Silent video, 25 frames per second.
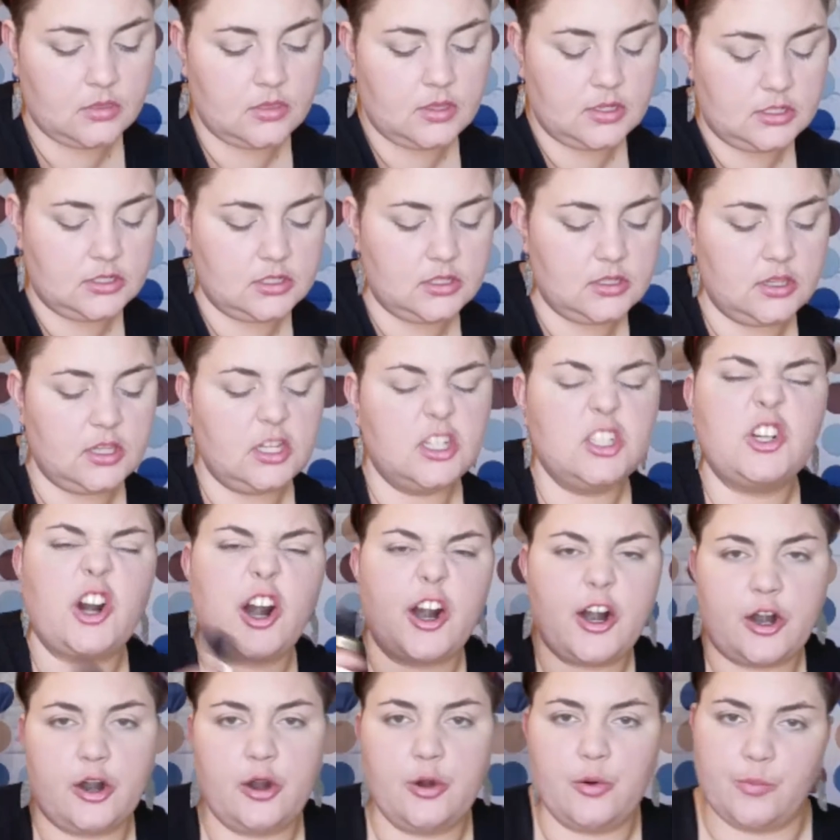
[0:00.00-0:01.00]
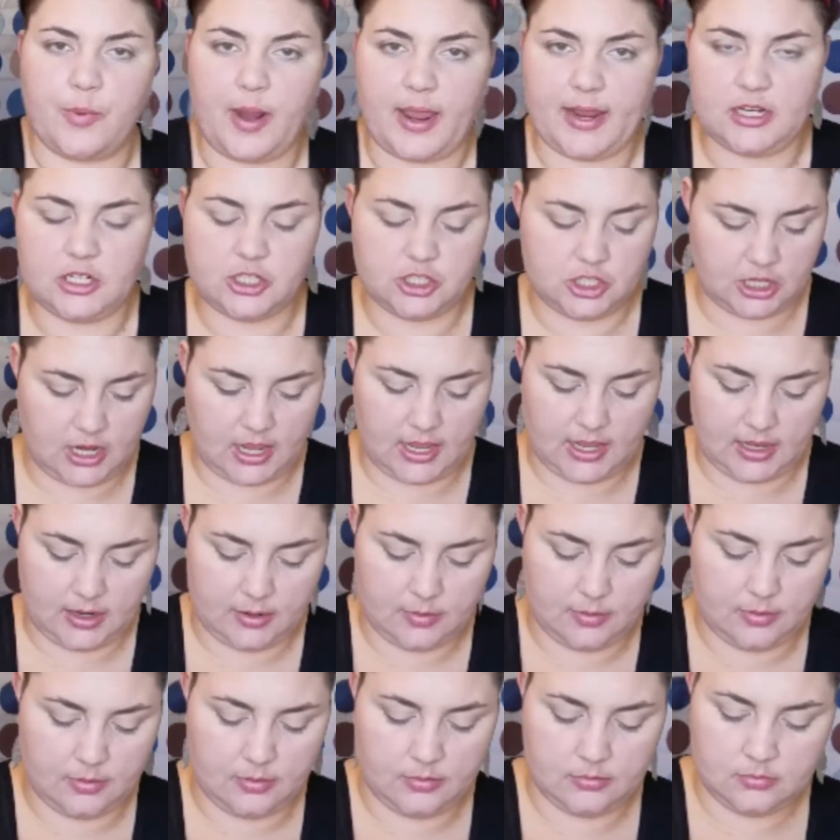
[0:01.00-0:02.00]
The darker red
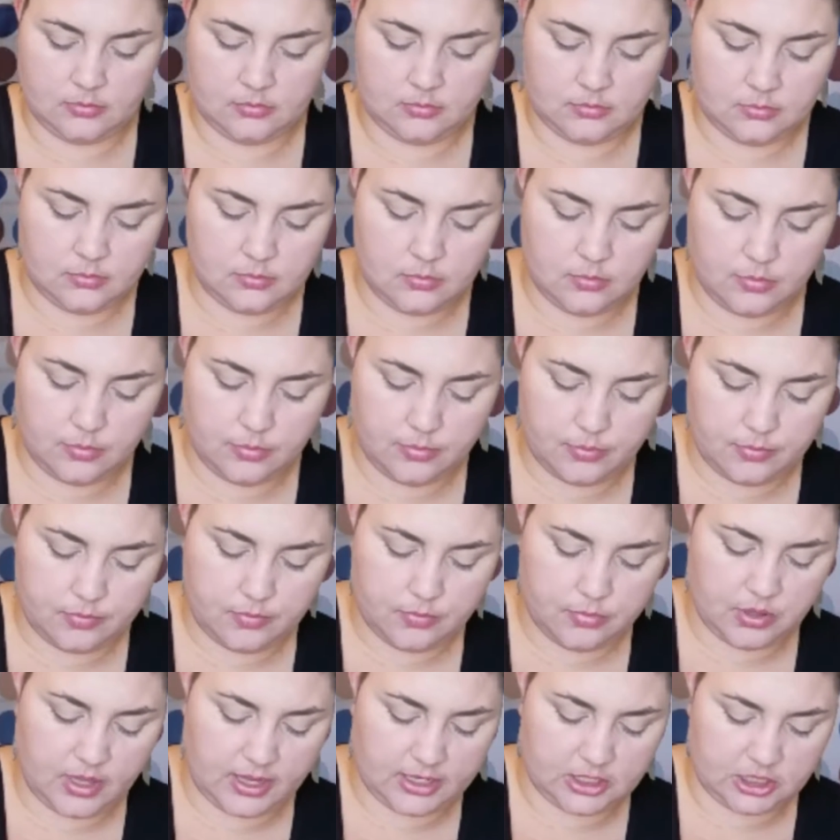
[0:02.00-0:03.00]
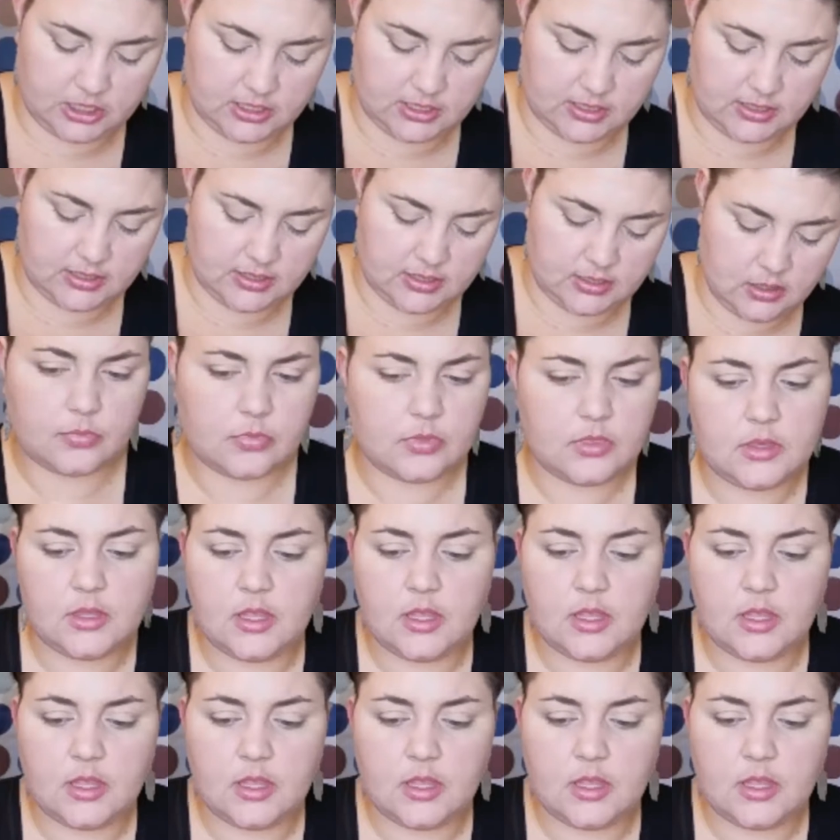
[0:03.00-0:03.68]
shade blushes.